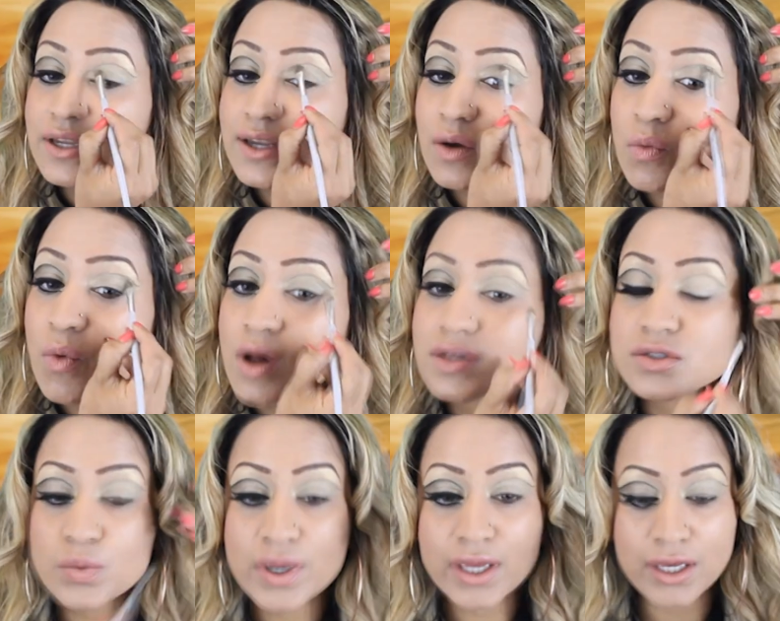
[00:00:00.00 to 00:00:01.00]
Now whilst
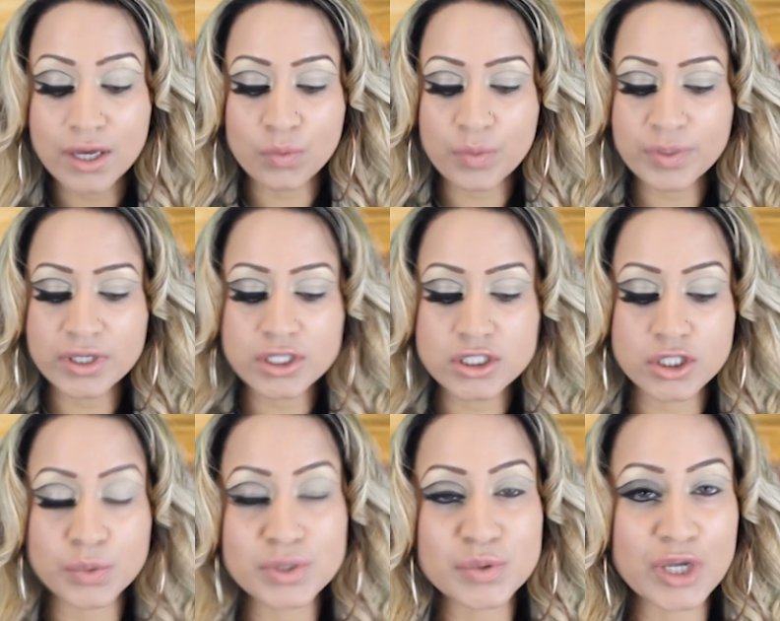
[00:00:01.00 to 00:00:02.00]
we're here, what we're going to
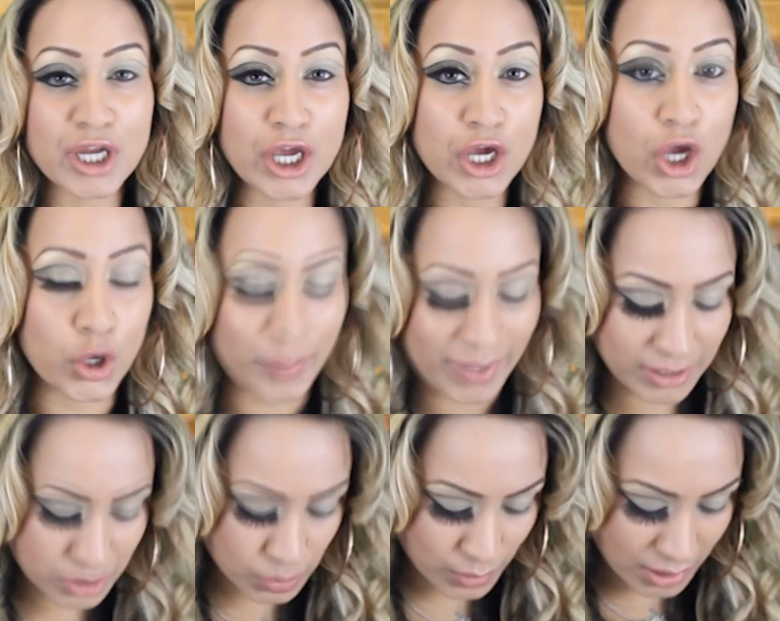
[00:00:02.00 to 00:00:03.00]
do is we're going to go back
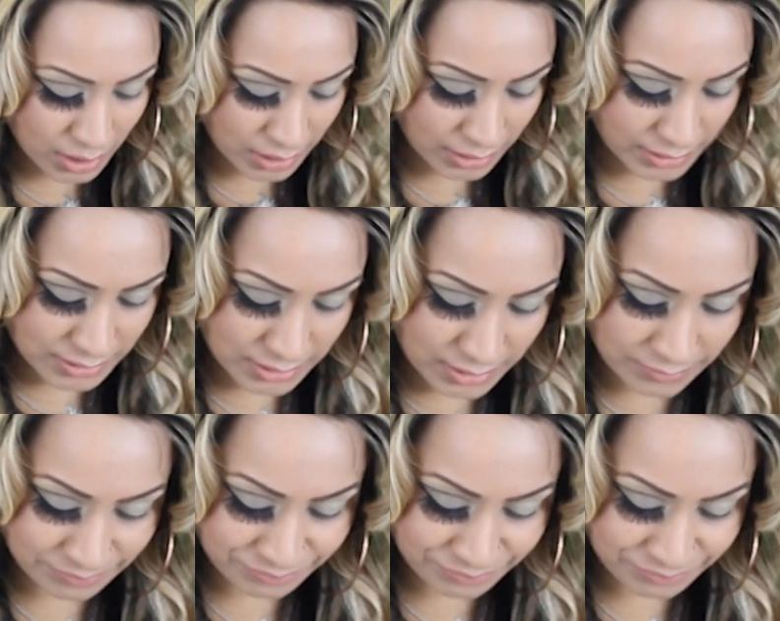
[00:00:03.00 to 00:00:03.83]
into our highlighter,